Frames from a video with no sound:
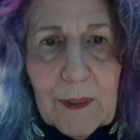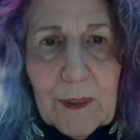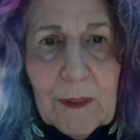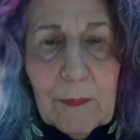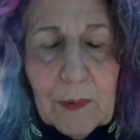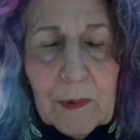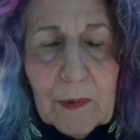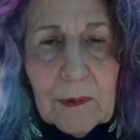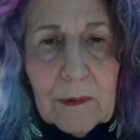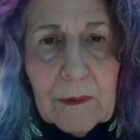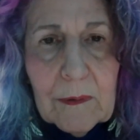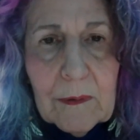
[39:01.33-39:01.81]
with
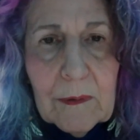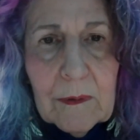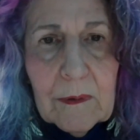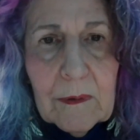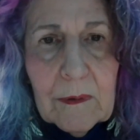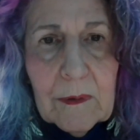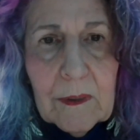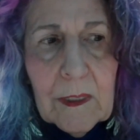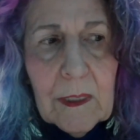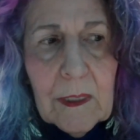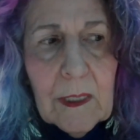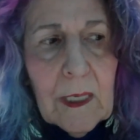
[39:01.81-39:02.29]
people,
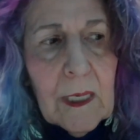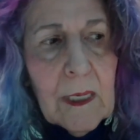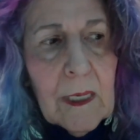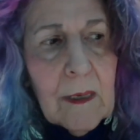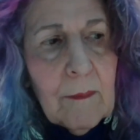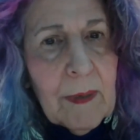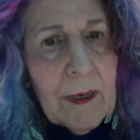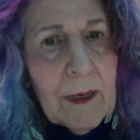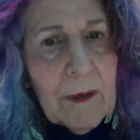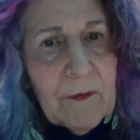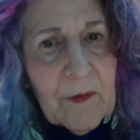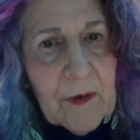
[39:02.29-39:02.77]

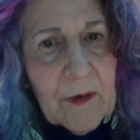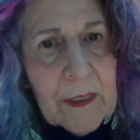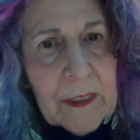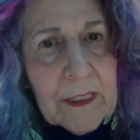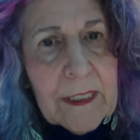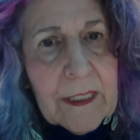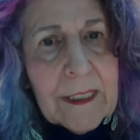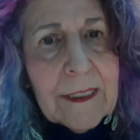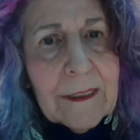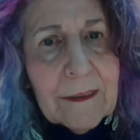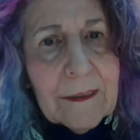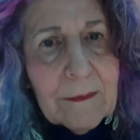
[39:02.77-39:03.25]
by
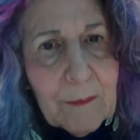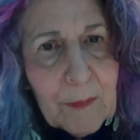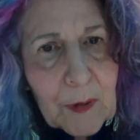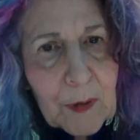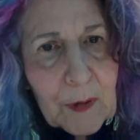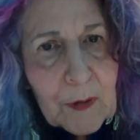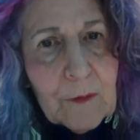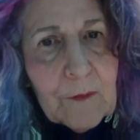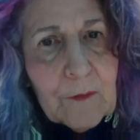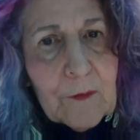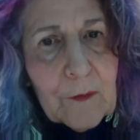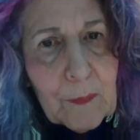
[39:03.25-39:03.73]
finding a
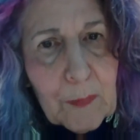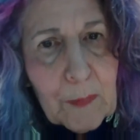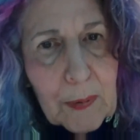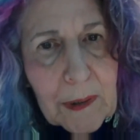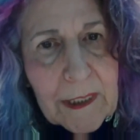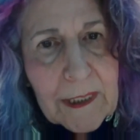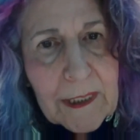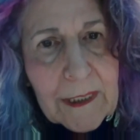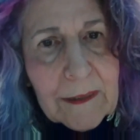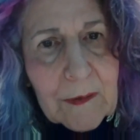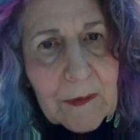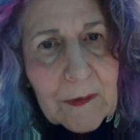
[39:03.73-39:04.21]
beautiful
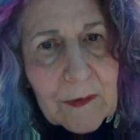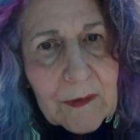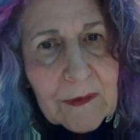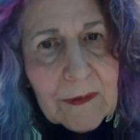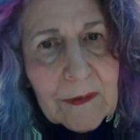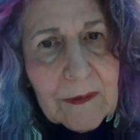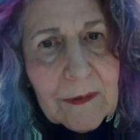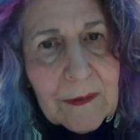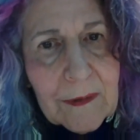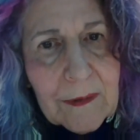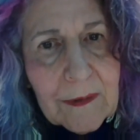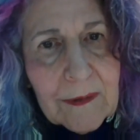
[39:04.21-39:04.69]

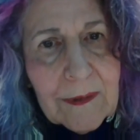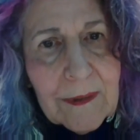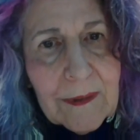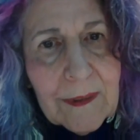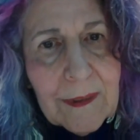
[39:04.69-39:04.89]
place,